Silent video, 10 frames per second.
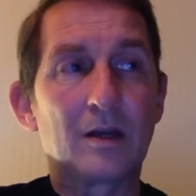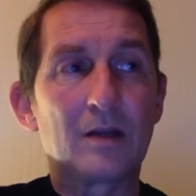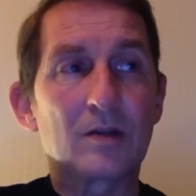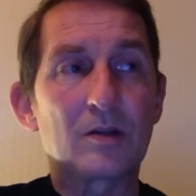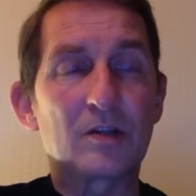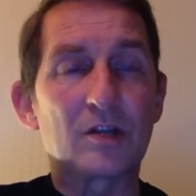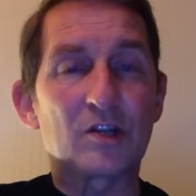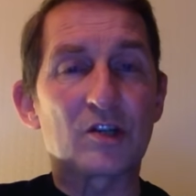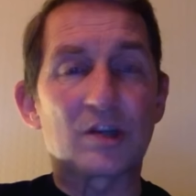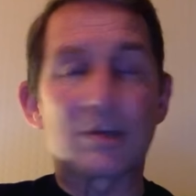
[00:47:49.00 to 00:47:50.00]
So he
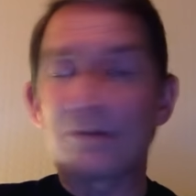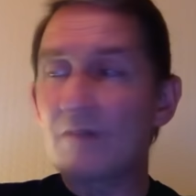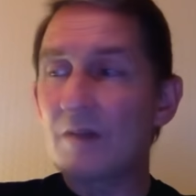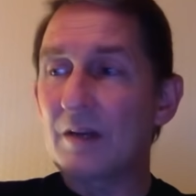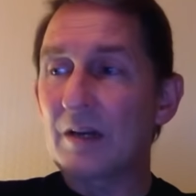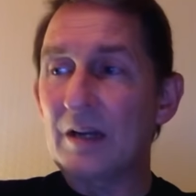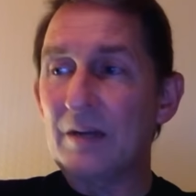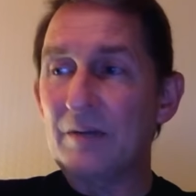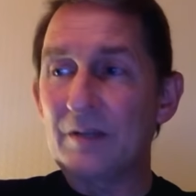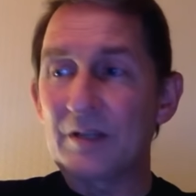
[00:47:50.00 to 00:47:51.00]
ditched them and run and
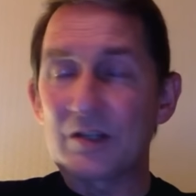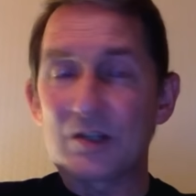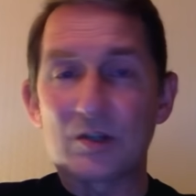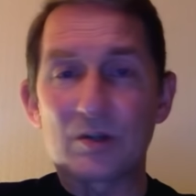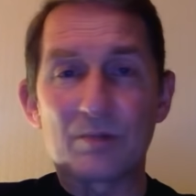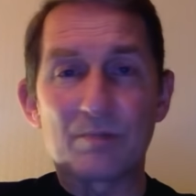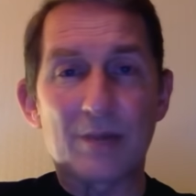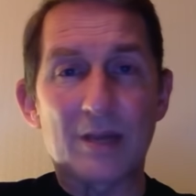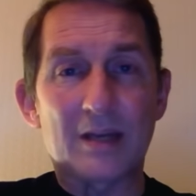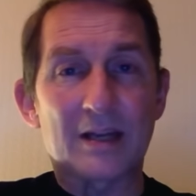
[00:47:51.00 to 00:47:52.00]
left these two
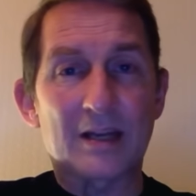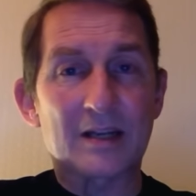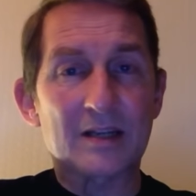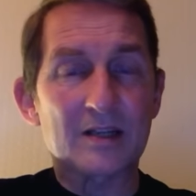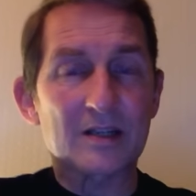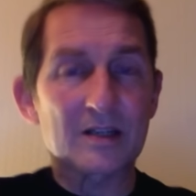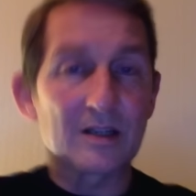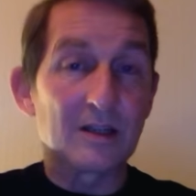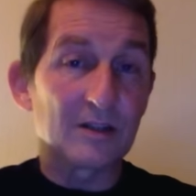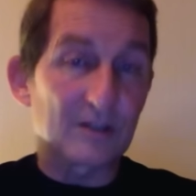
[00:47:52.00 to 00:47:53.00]
maniacs,
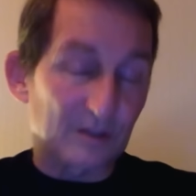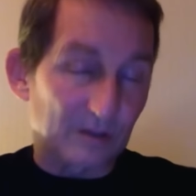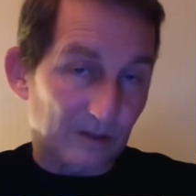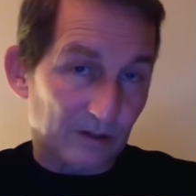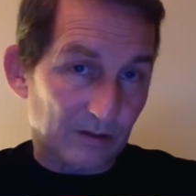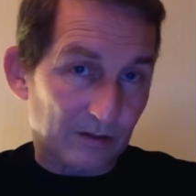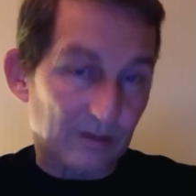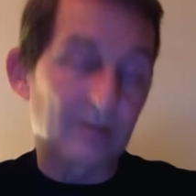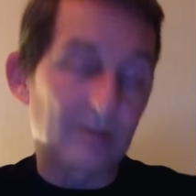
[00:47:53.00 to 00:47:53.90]
the two girls,